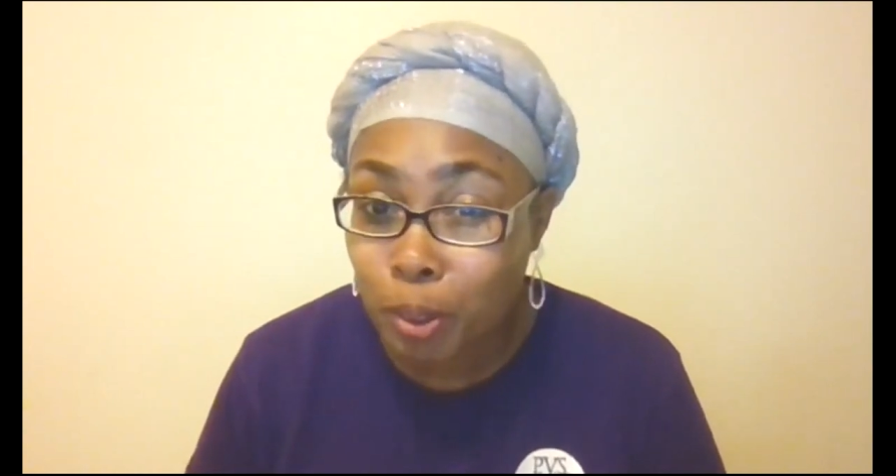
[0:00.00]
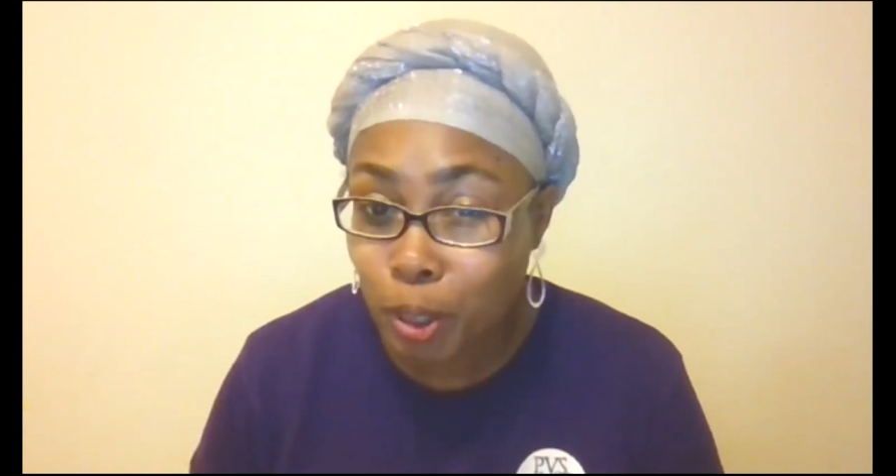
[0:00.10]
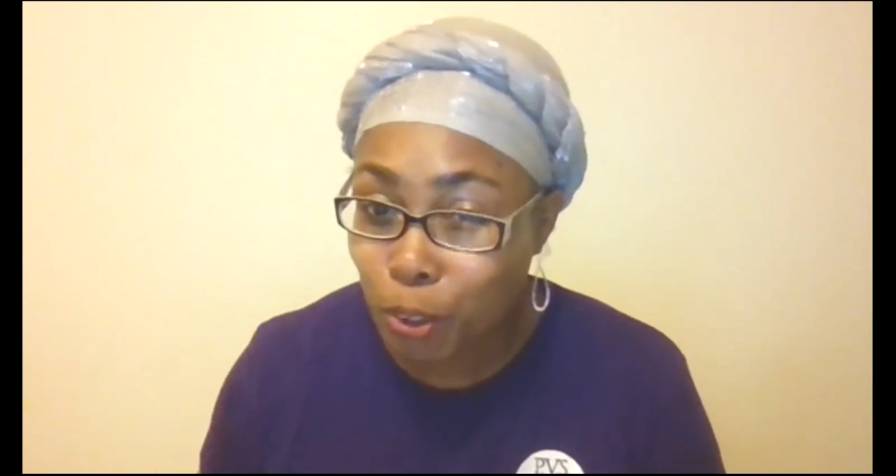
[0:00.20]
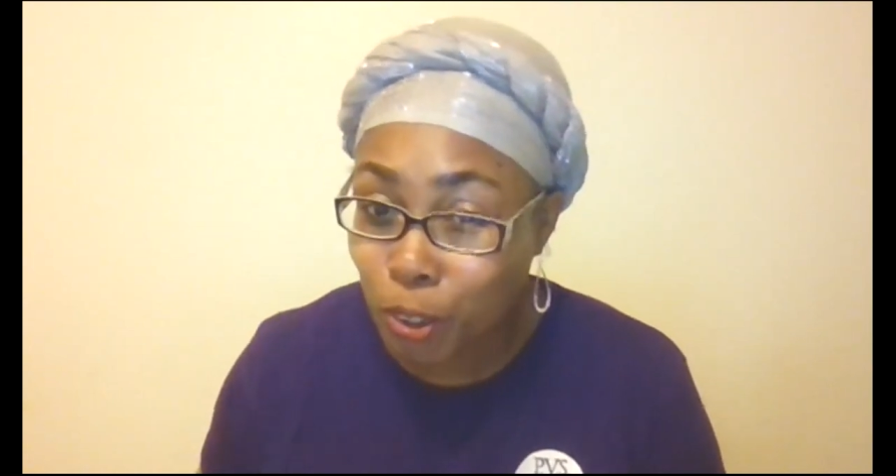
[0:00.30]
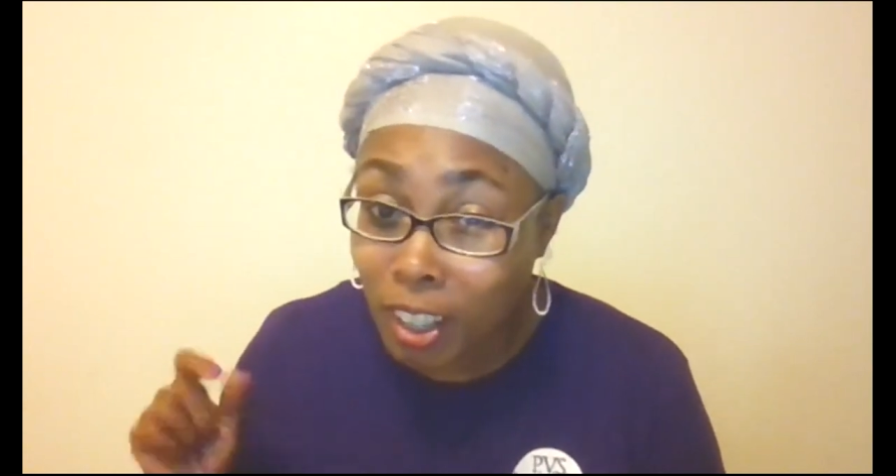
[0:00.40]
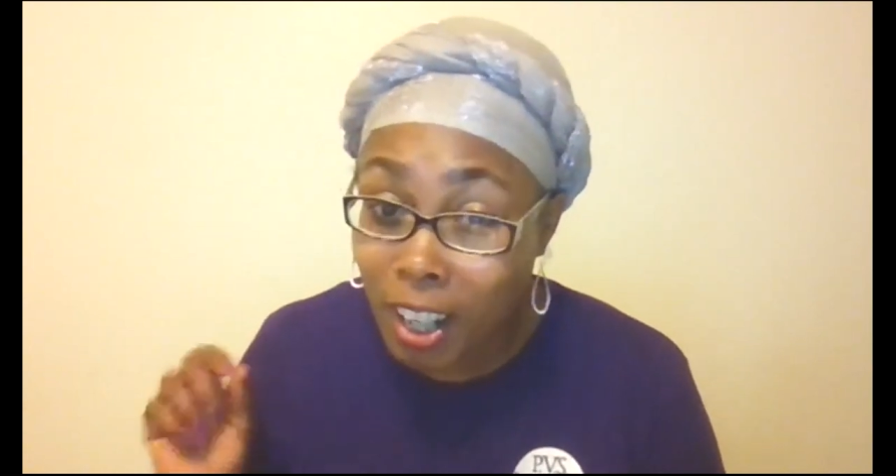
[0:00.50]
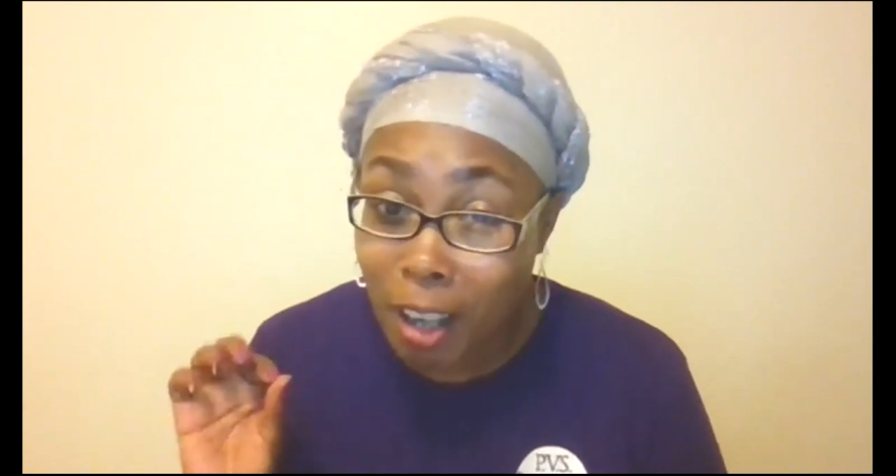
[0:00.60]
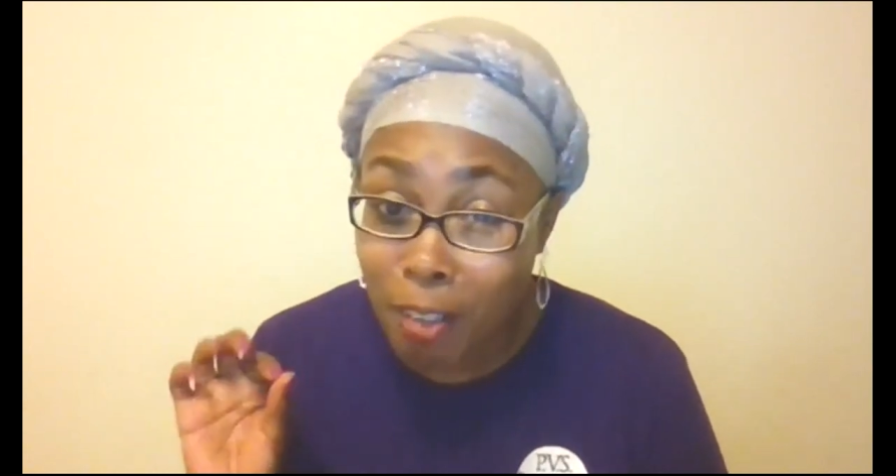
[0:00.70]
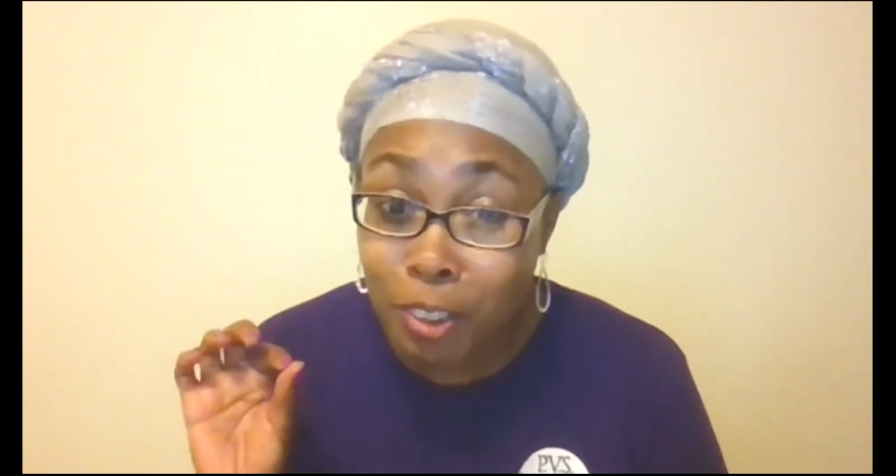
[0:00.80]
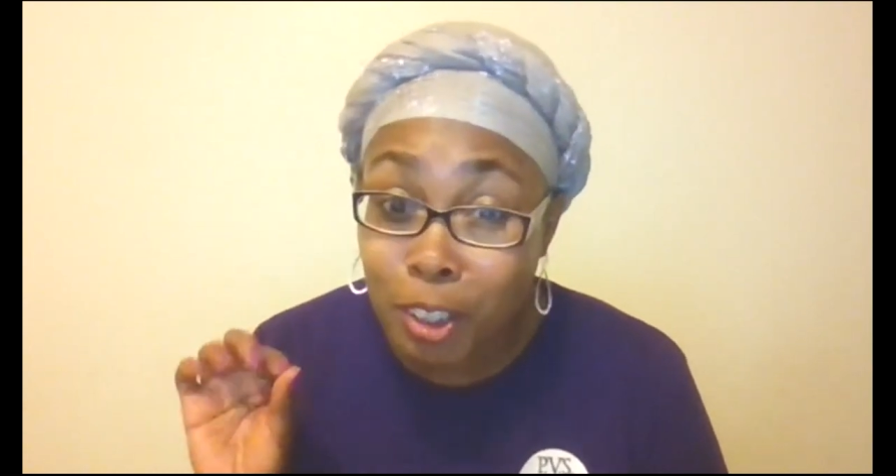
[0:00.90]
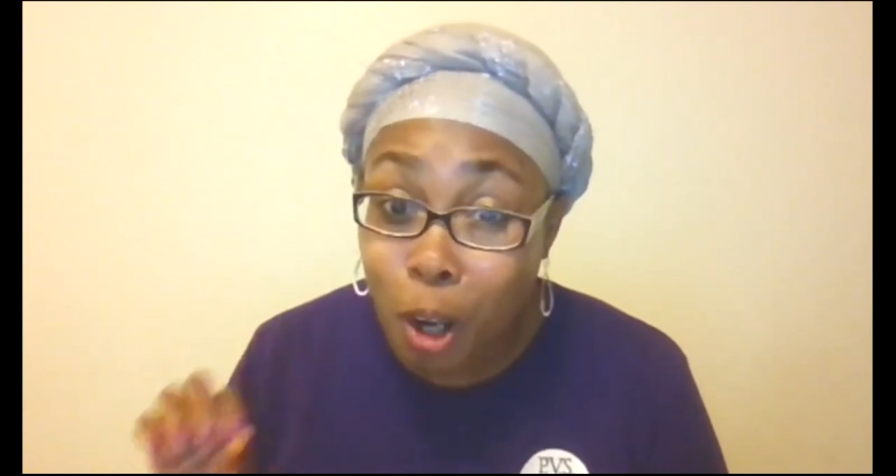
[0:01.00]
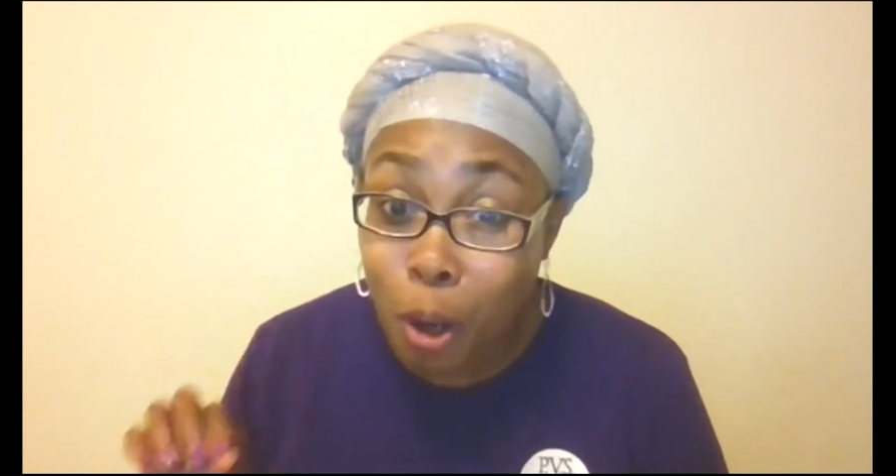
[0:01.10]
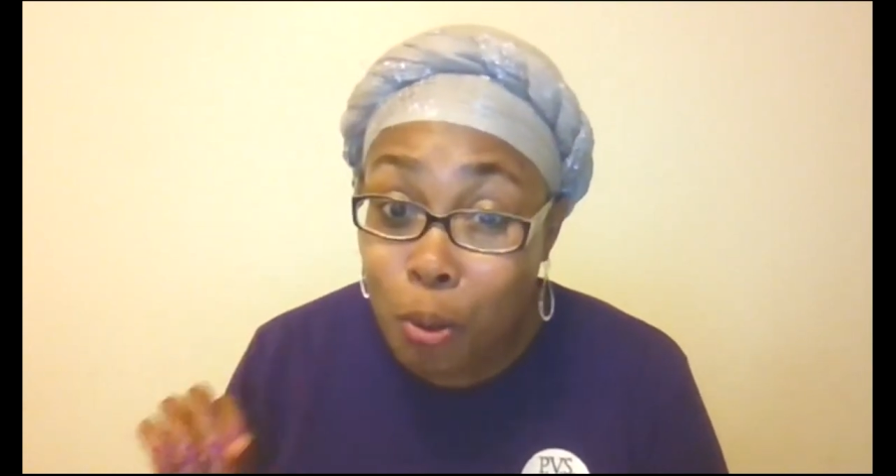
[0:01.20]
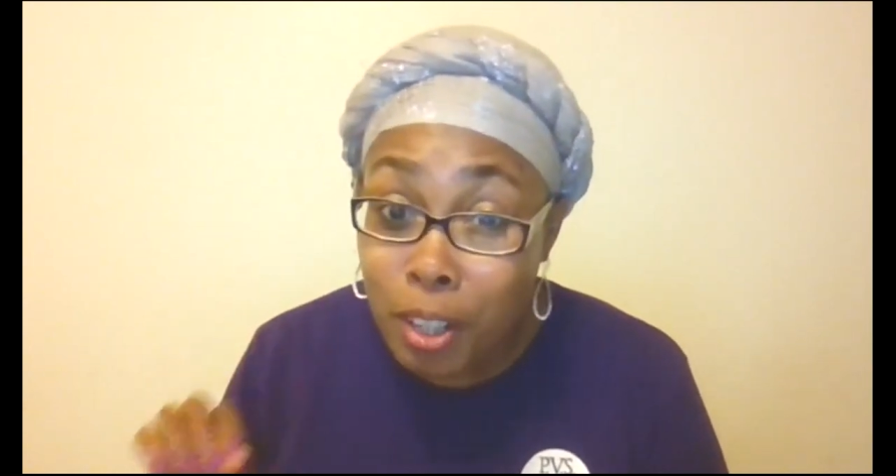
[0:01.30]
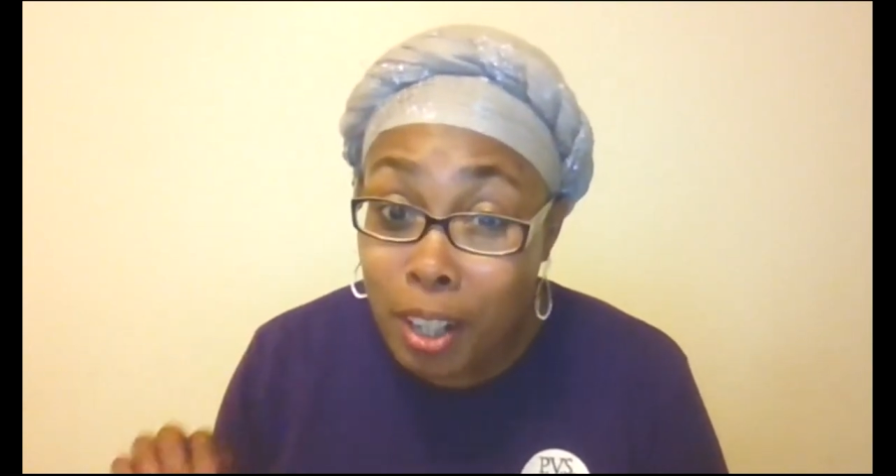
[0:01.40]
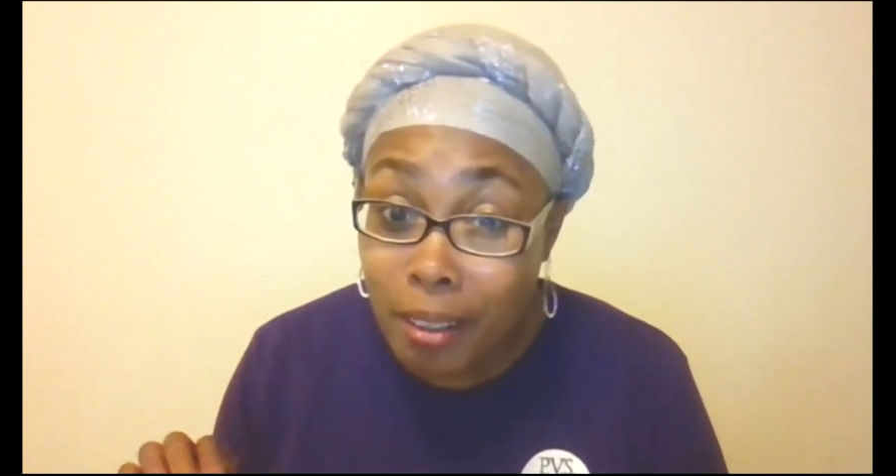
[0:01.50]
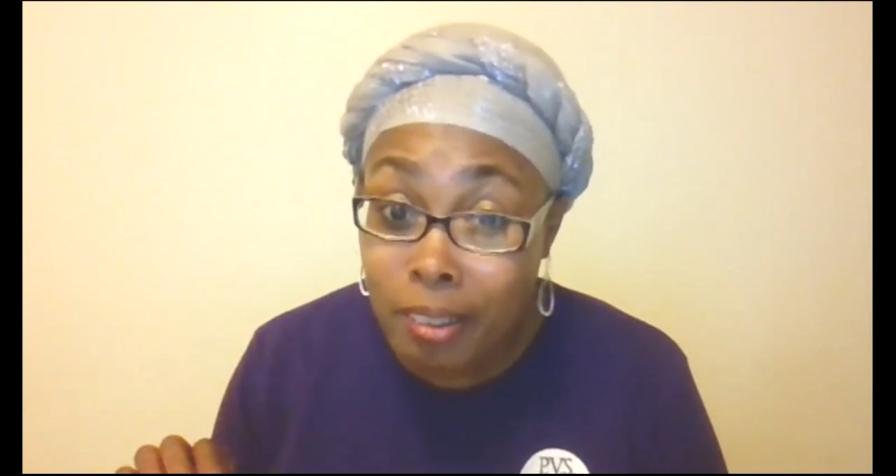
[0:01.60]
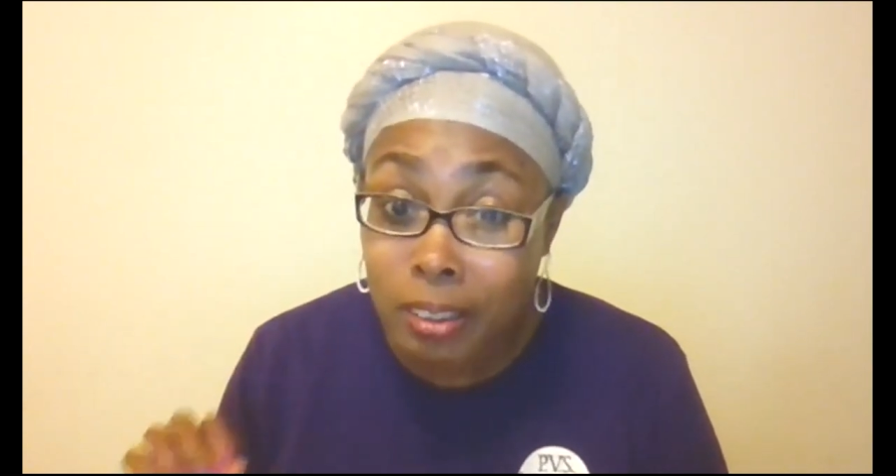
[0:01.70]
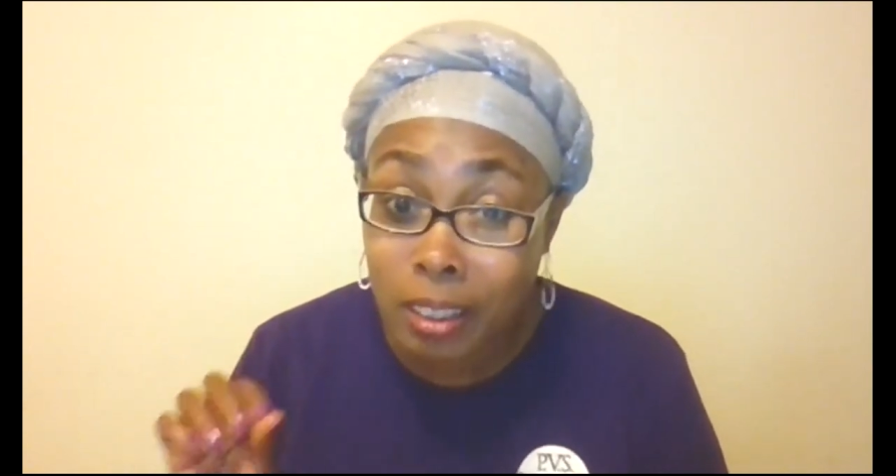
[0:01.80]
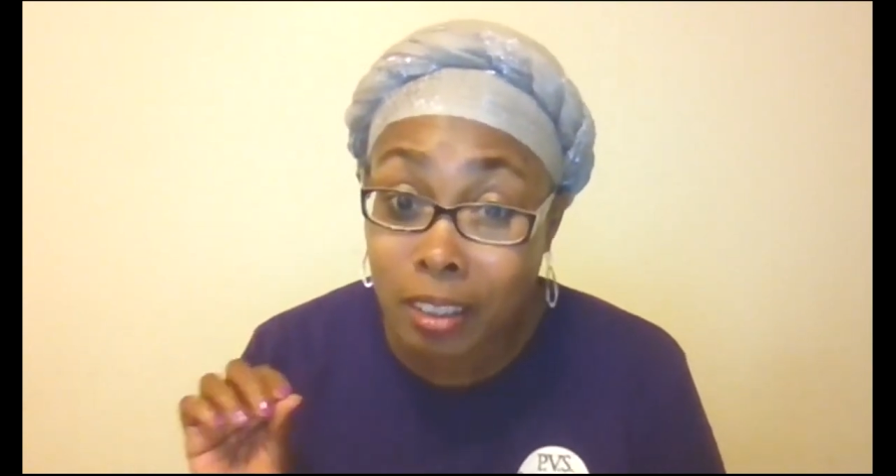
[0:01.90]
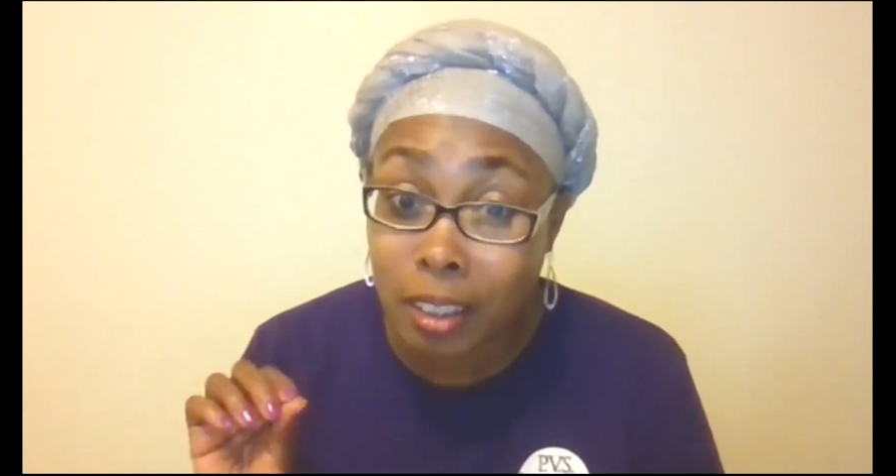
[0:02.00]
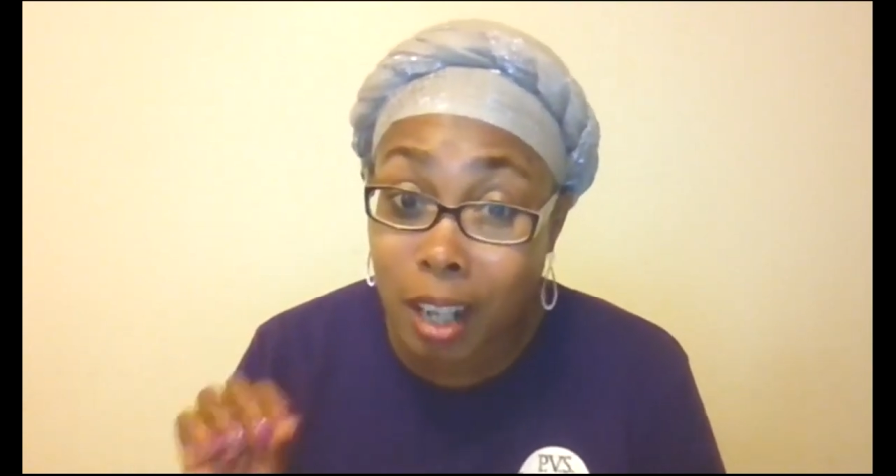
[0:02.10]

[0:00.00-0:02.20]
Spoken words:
so you're going to have to go there to get a